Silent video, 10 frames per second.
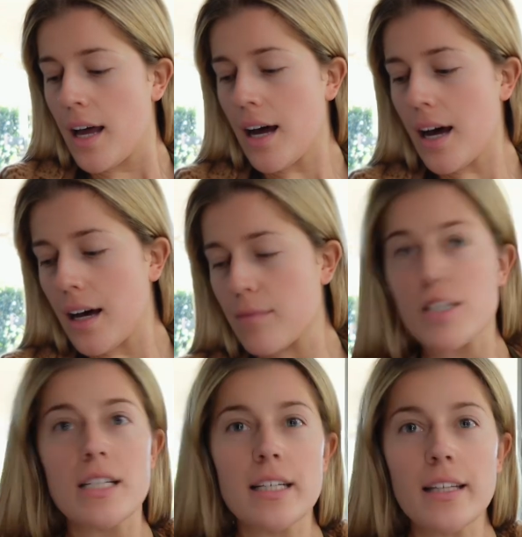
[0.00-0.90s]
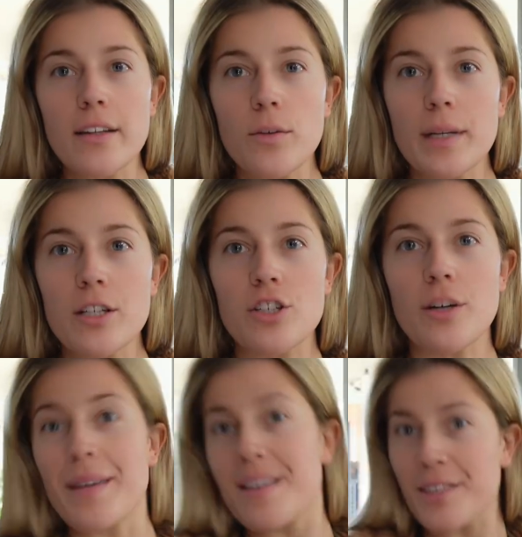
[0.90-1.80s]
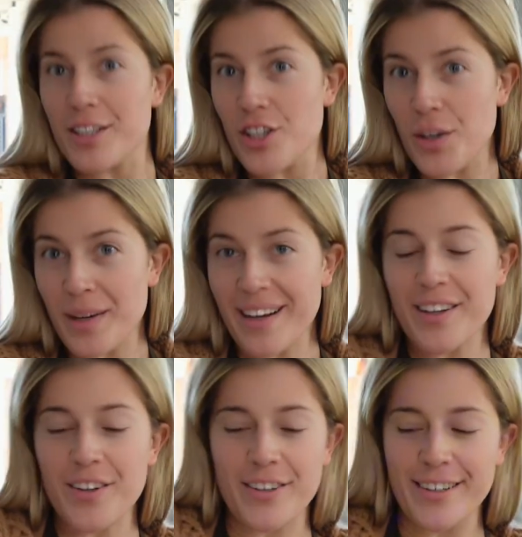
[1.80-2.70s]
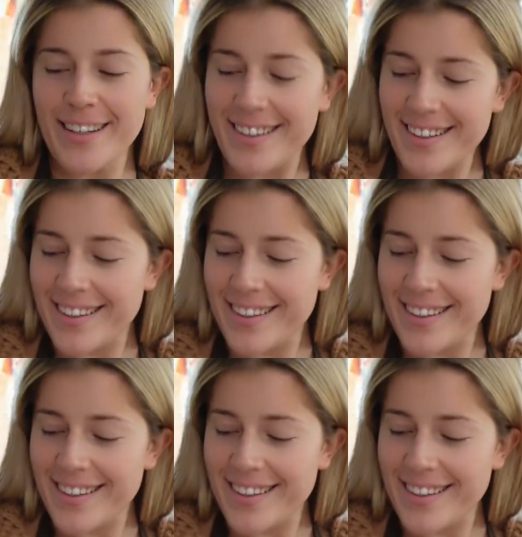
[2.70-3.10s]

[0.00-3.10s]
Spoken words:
just did a little bit of shopping. I'm gonna show you what I got.